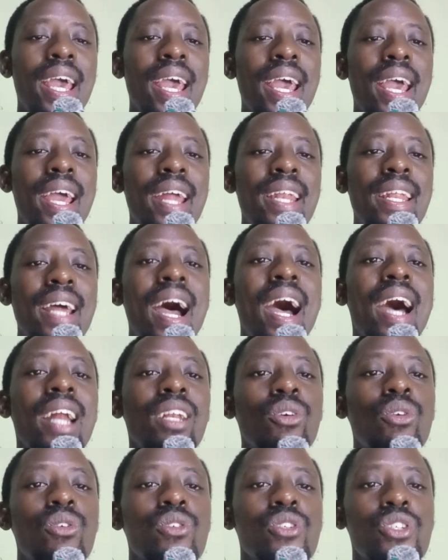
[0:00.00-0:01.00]
and
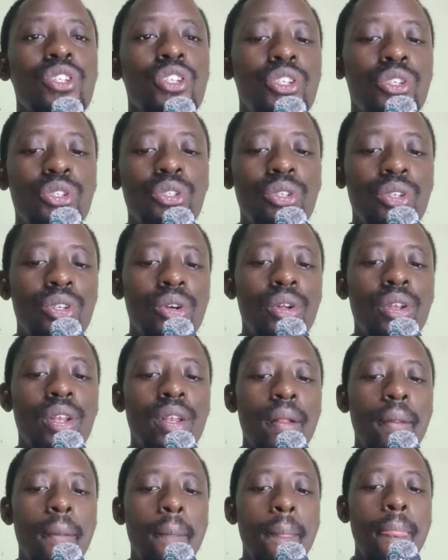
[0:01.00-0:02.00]
unconstitutional.